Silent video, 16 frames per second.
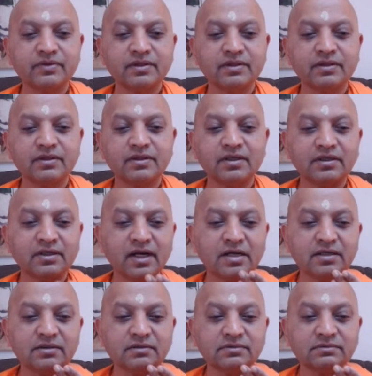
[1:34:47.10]
The
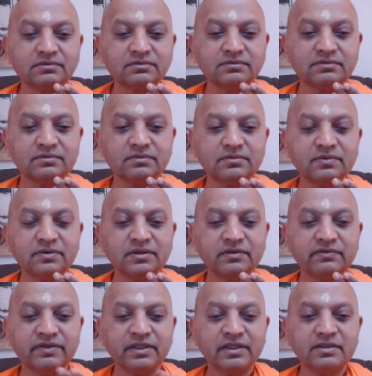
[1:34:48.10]
tongue, the
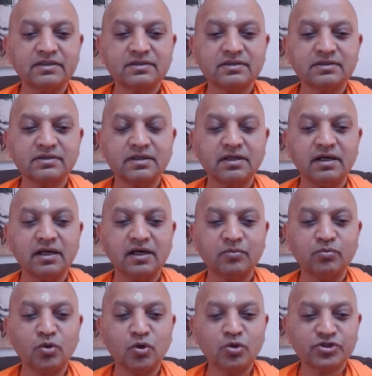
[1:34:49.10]
words are
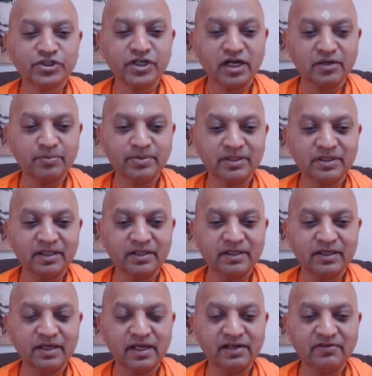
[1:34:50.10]
more sharper than the
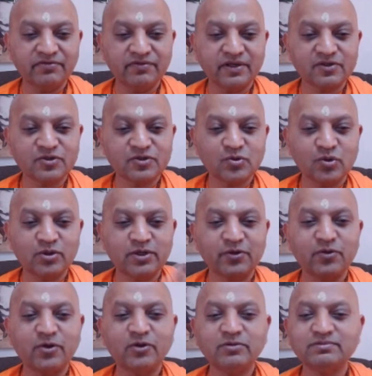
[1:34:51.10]
knife or a sword, you
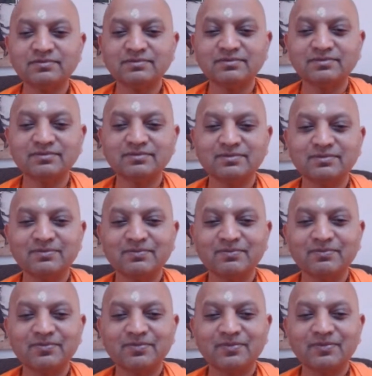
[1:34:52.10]
know.
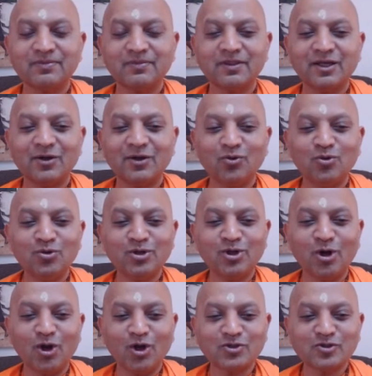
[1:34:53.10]
The wound
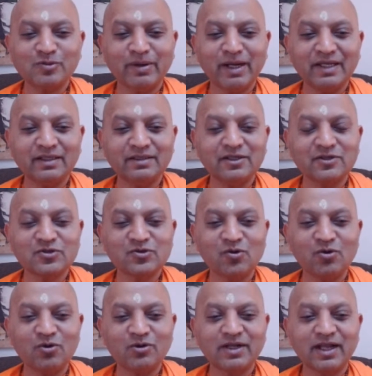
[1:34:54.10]
caused by the
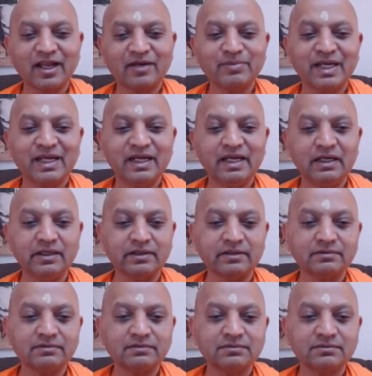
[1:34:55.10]
sword can be healed,
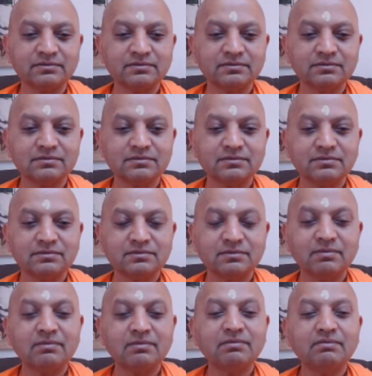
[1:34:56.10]

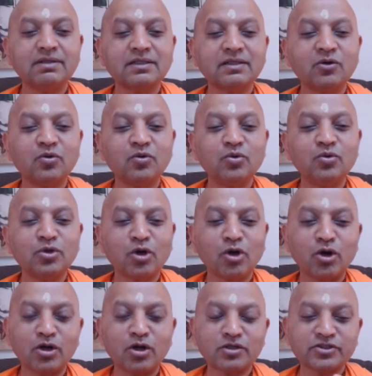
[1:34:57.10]
but the wound
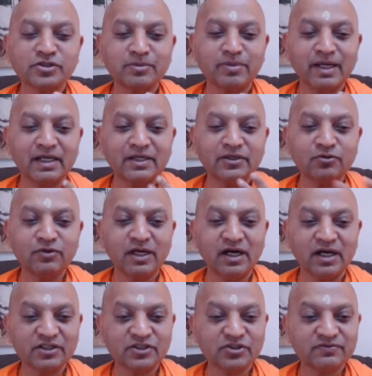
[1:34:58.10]
caused by your
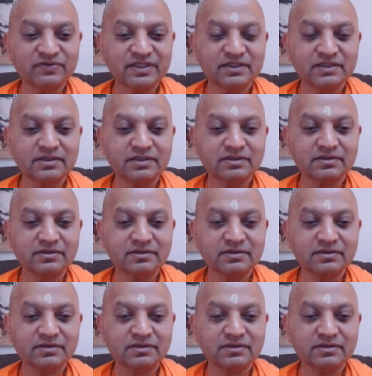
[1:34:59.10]
harsh words